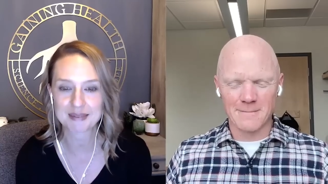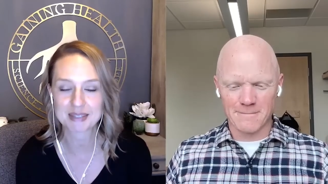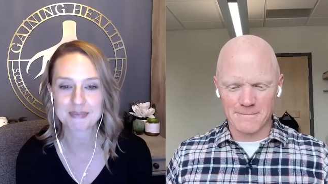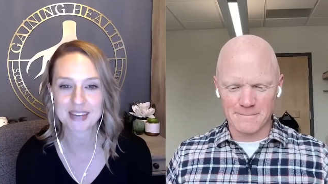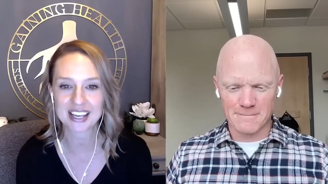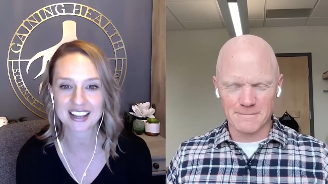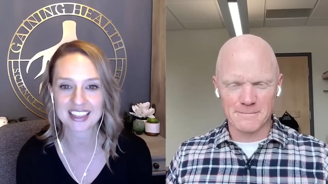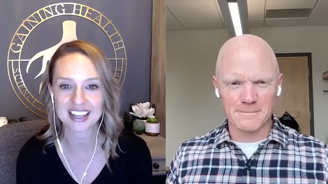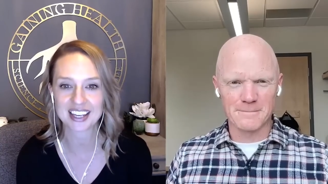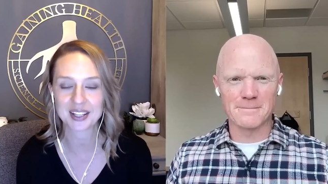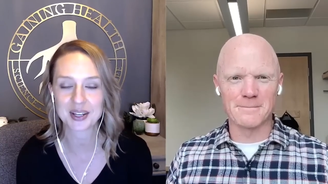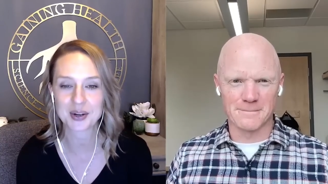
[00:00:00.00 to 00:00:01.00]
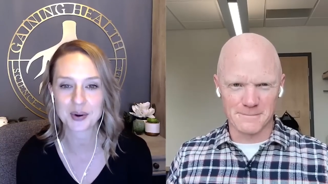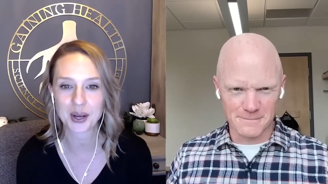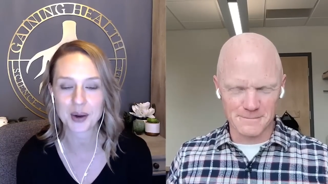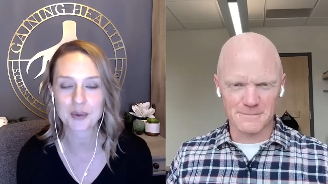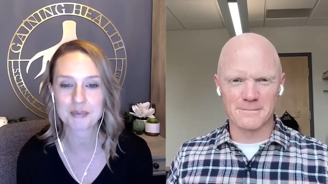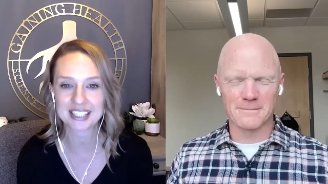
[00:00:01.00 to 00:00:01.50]
Speaker 1: to come speak at the
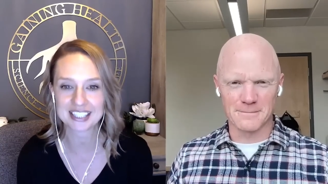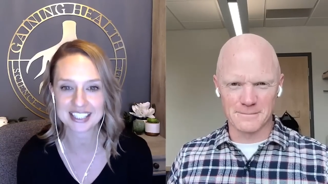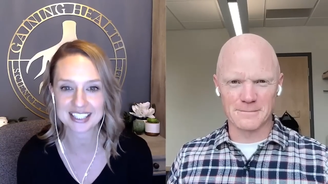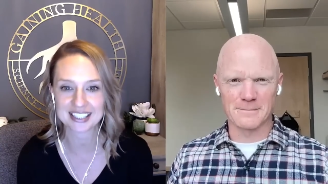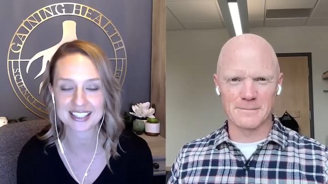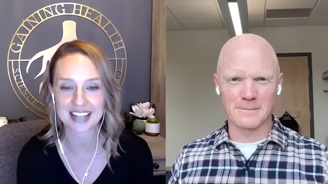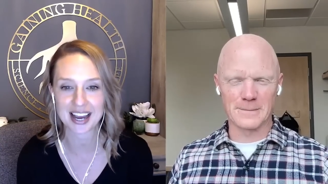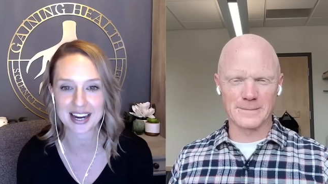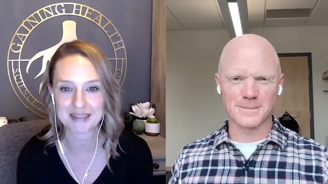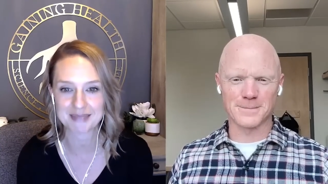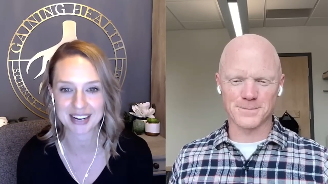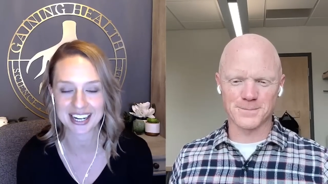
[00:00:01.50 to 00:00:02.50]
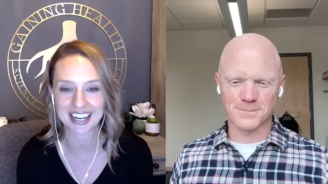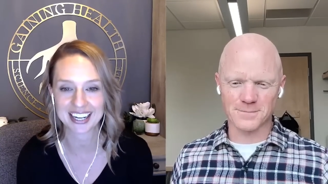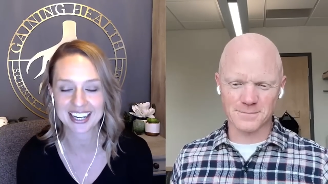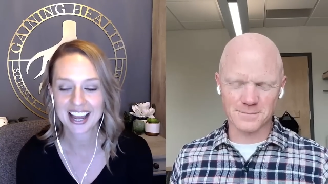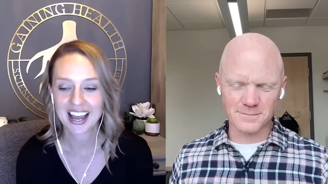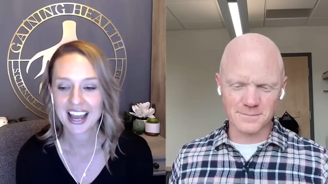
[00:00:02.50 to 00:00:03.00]
Illinois Obesity Society
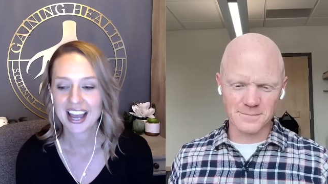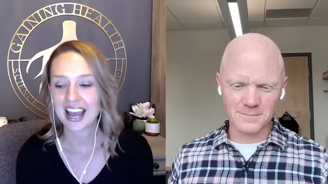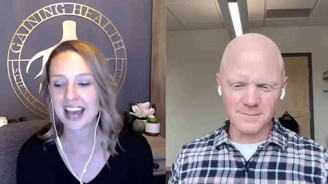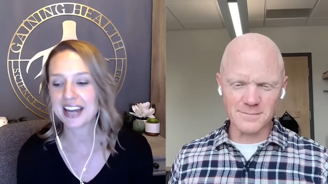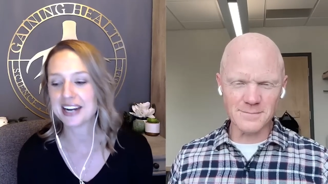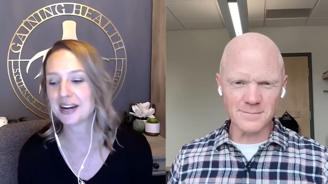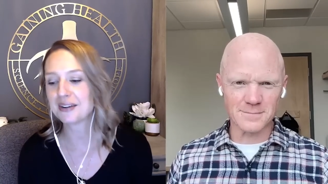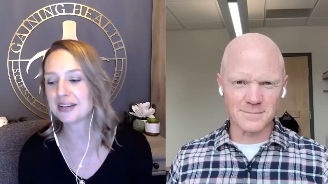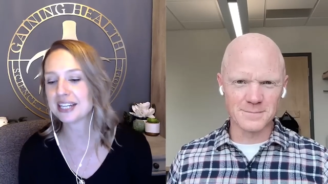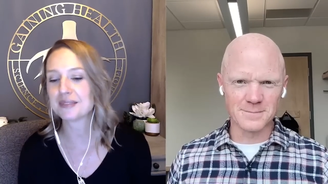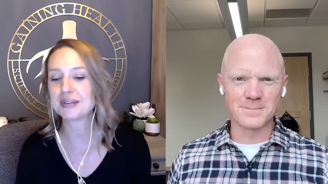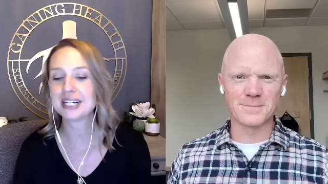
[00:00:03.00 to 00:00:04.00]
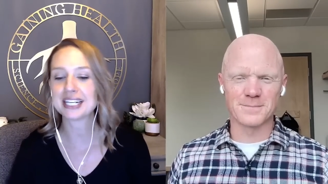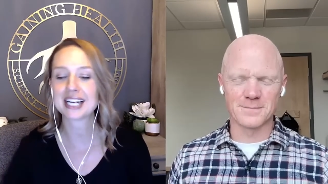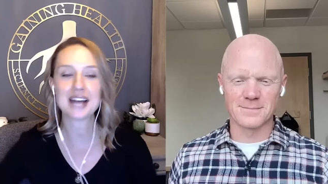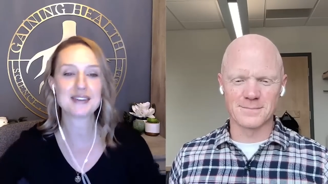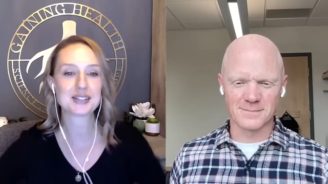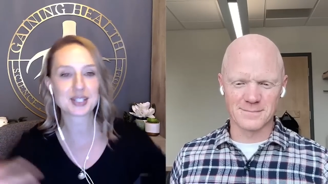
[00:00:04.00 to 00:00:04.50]
meeting. And I know we had, we
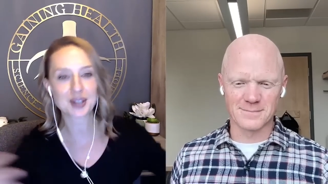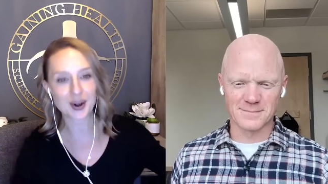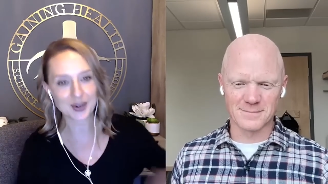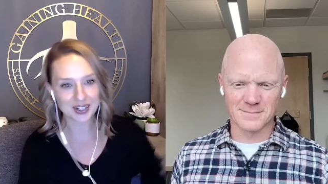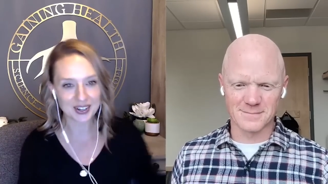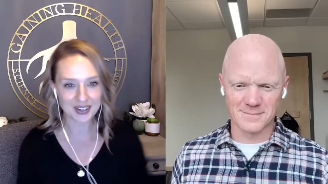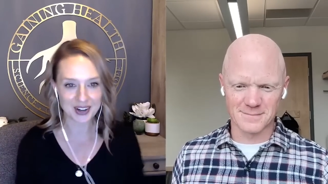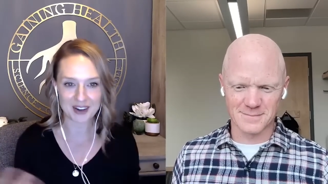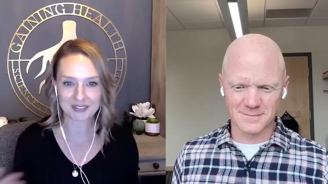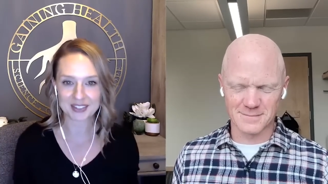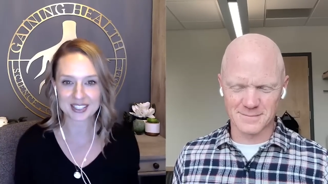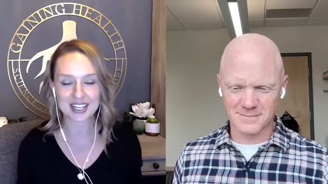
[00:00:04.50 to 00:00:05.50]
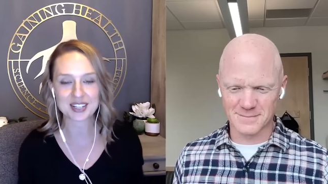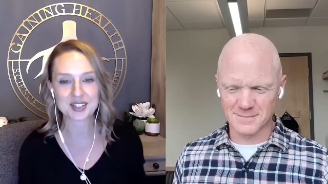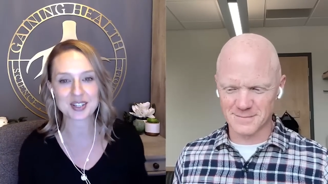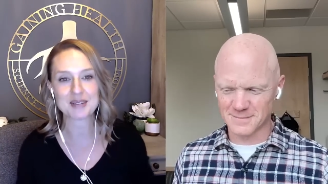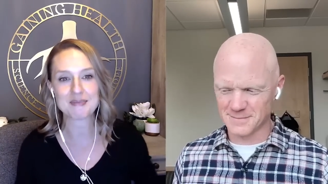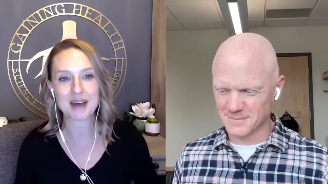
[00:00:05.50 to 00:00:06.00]
had kind of started our
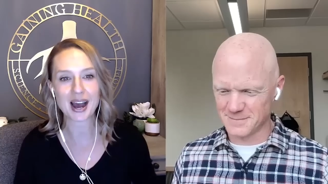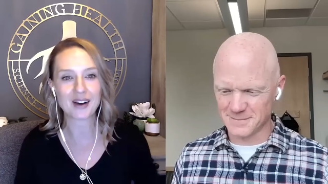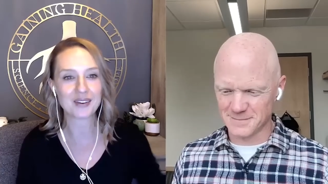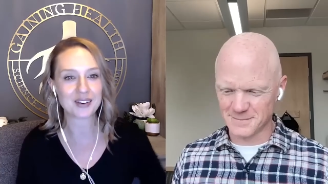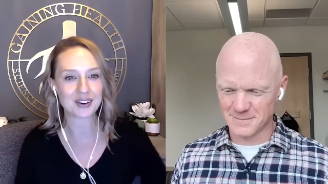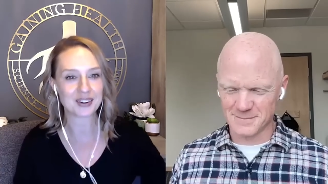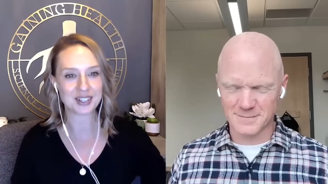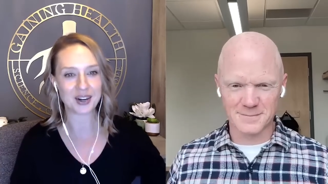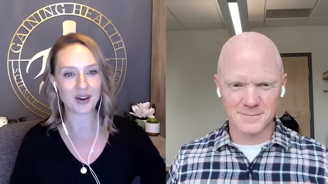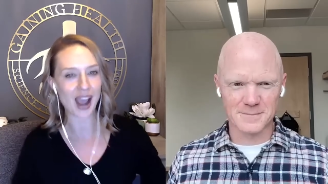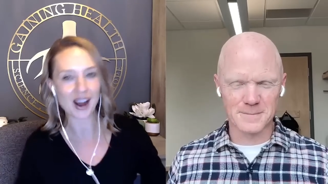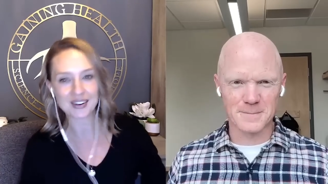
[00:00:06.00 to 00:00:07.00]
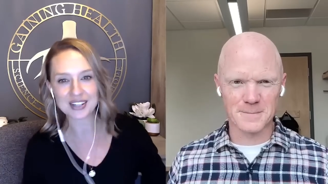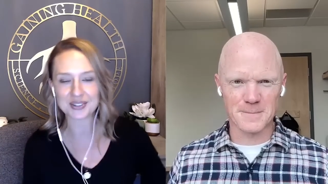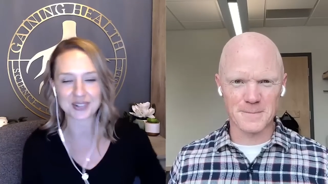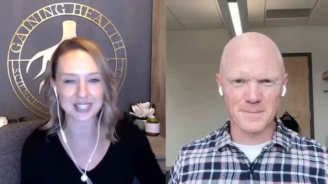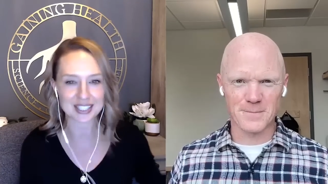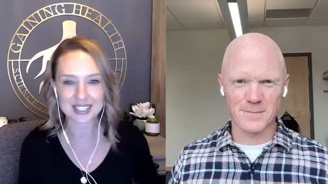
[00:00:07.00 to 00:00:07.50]
conversation about, you know, how
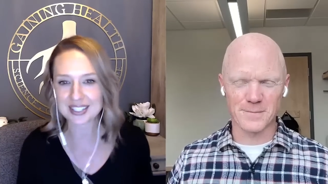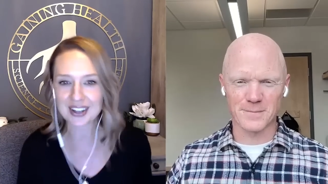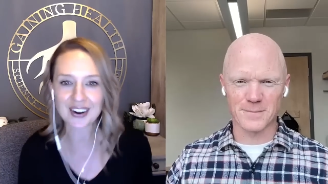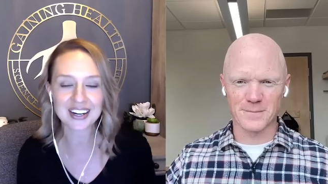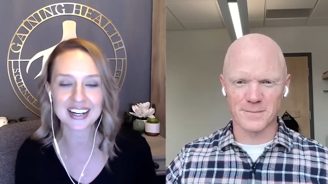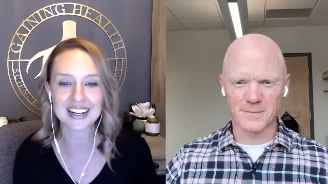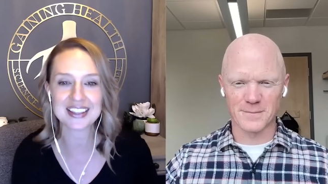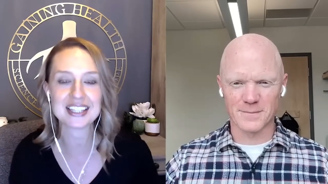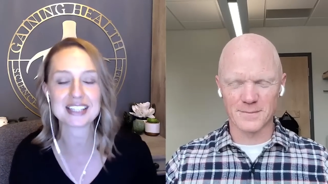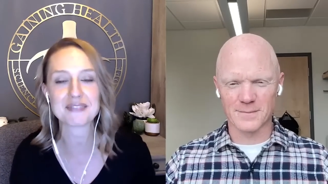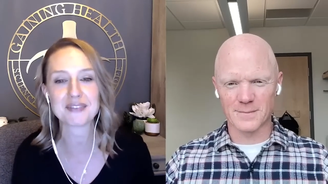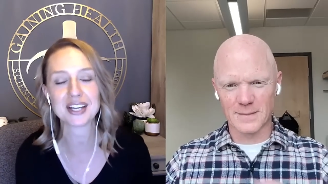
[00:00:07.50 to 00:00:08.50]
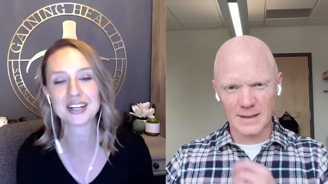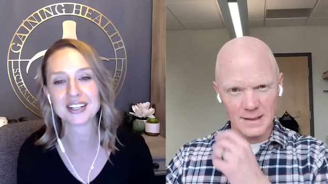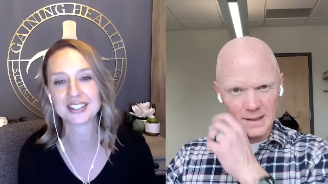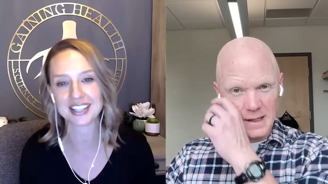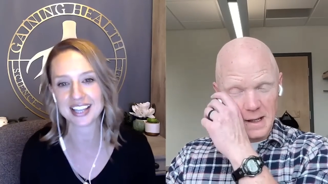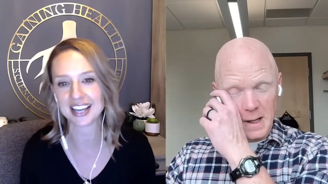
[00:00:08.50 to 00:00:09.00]
did you get started in this
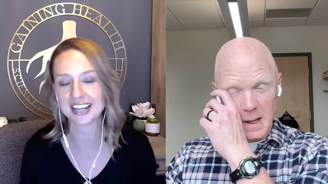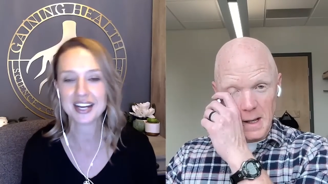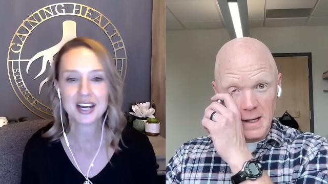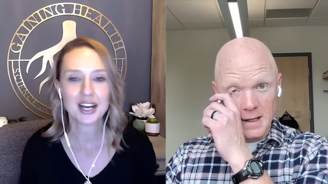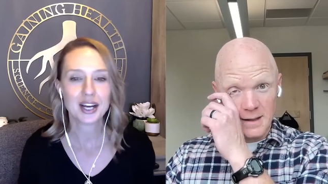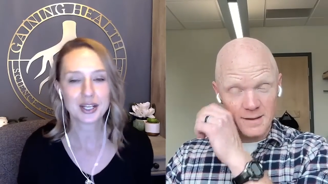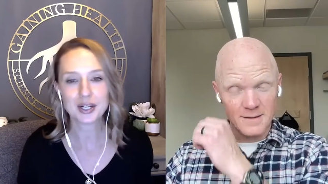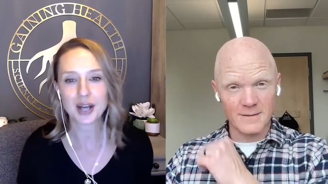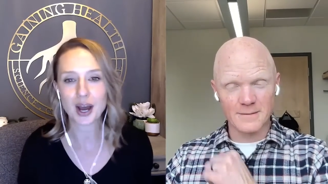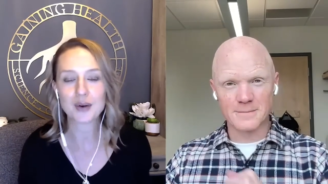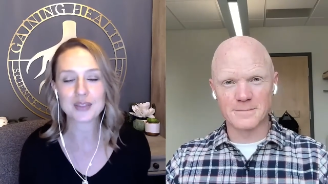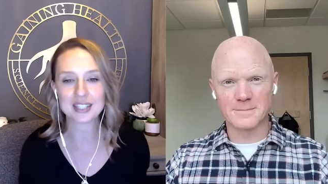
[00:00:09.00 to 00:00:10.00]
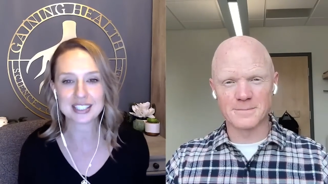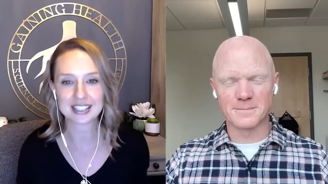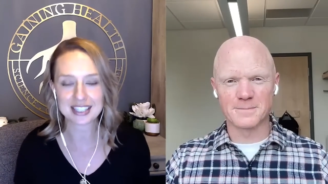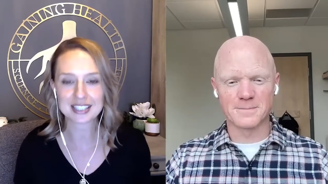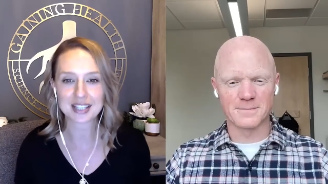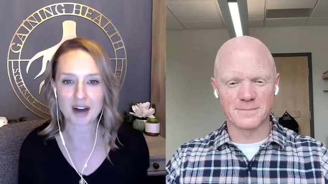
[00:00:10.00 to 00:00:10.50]
field? And then, you know,
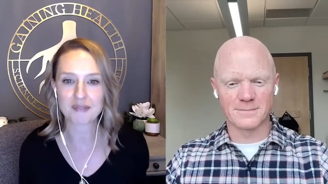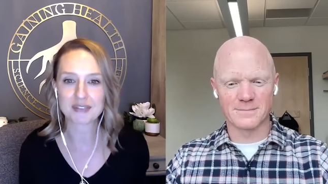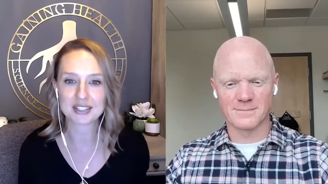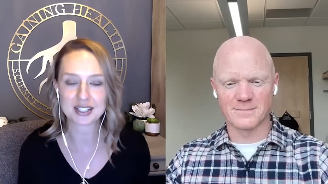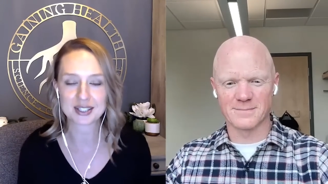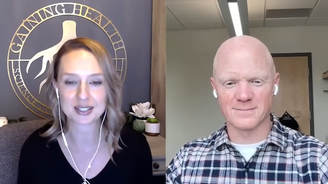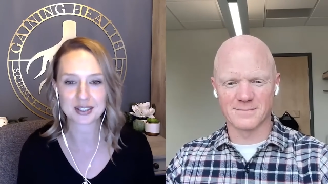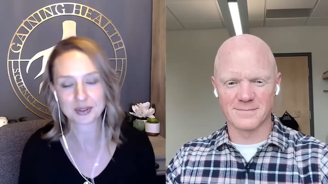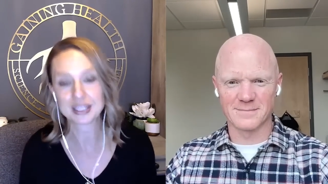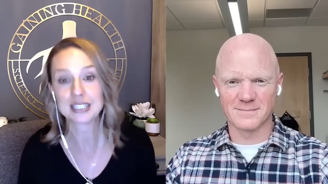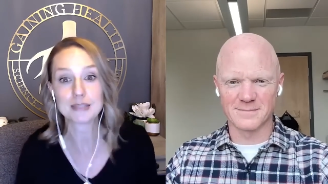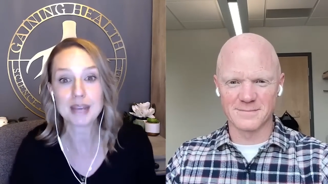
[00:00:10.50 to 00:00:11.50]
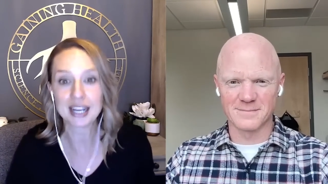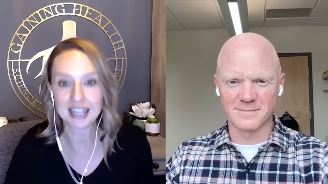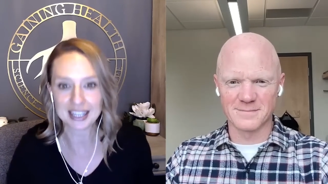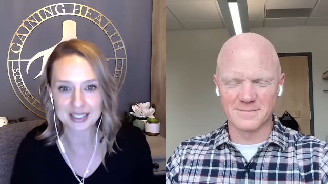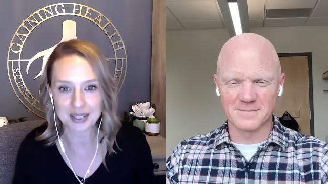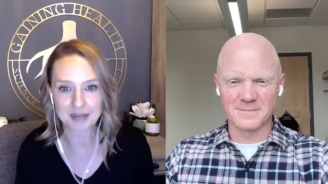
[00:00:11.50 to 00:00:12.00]
these these conferences or these
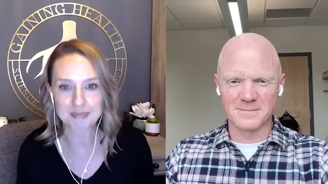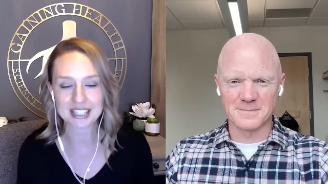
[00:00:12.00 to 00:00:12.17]
meetings